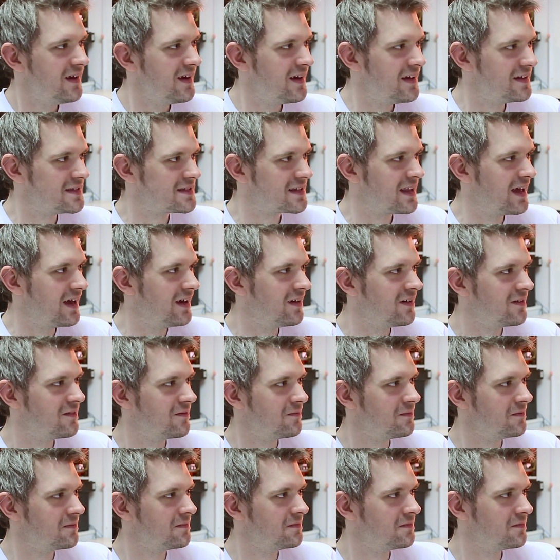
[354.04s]
it's like,
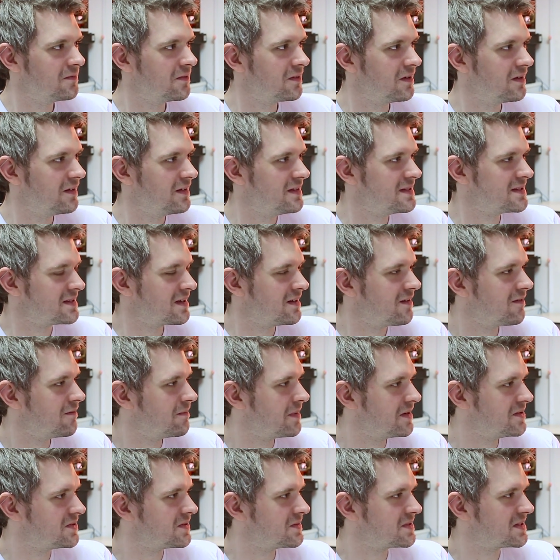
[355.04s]
oh, what? There's a whole
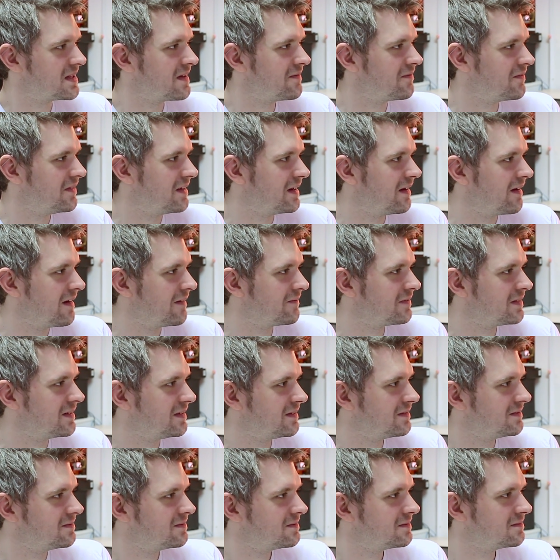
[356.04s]
bunch of stuff we now have
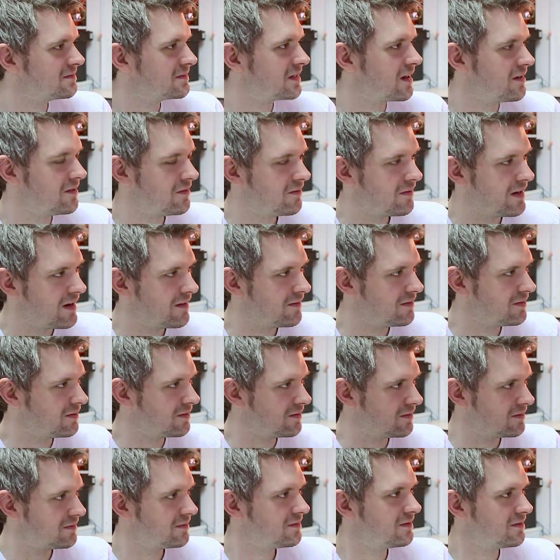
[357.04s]
to code around
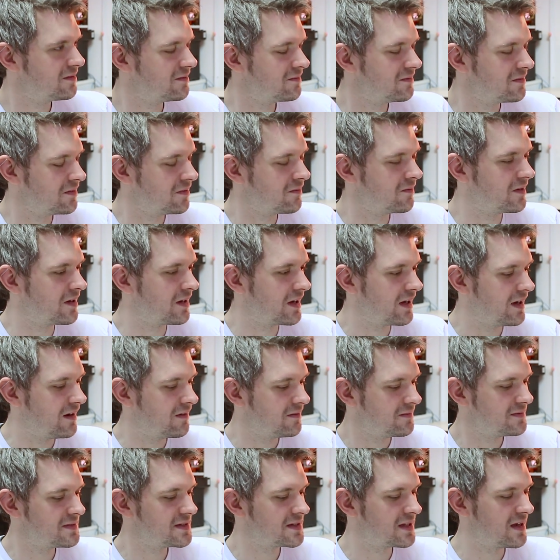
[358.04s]
or work
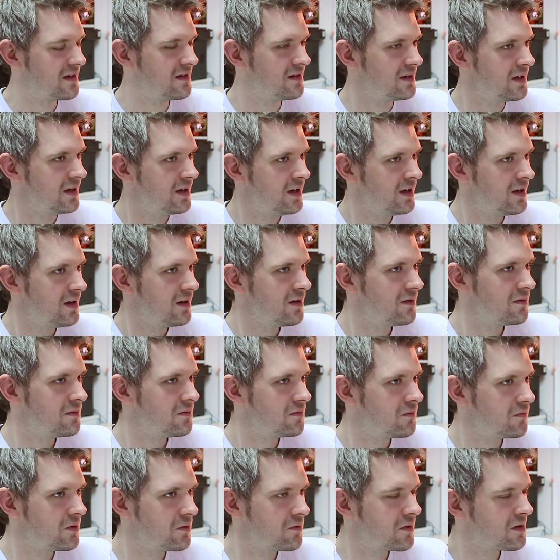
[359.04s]
out. So
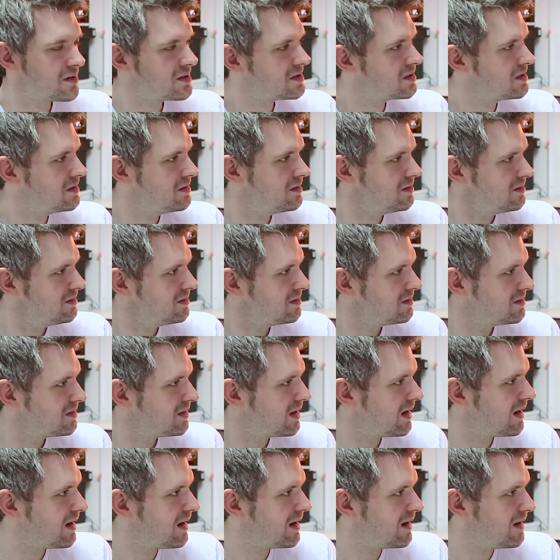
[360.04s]
we want to.
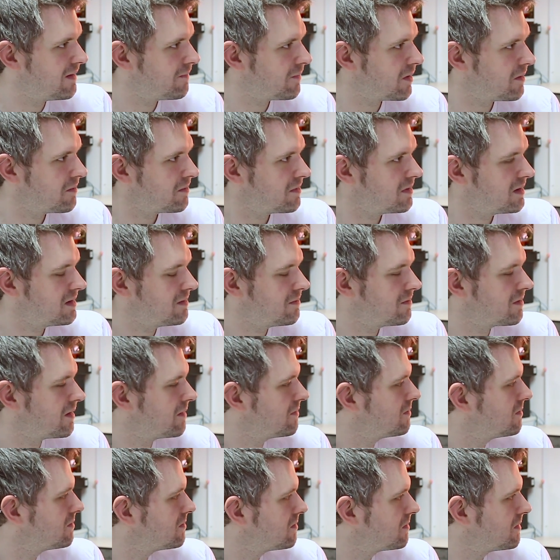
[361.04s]
It probably
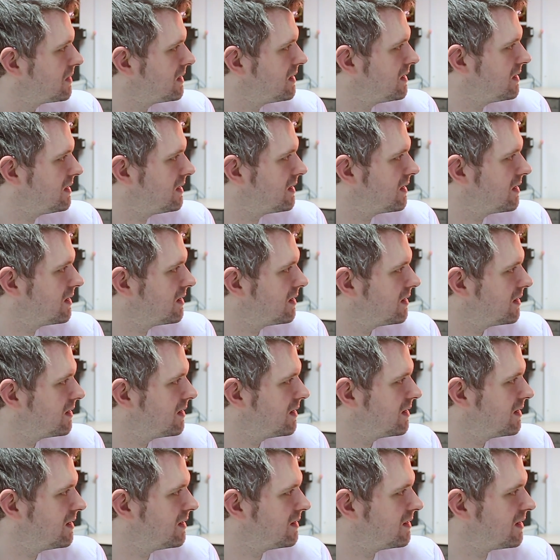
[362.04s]
won't be
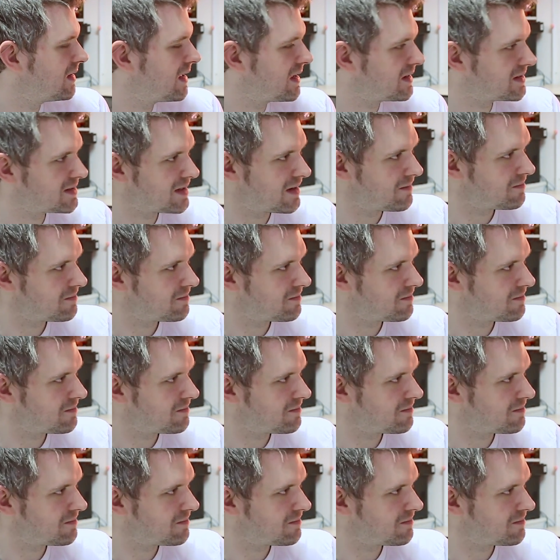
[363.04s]
in the next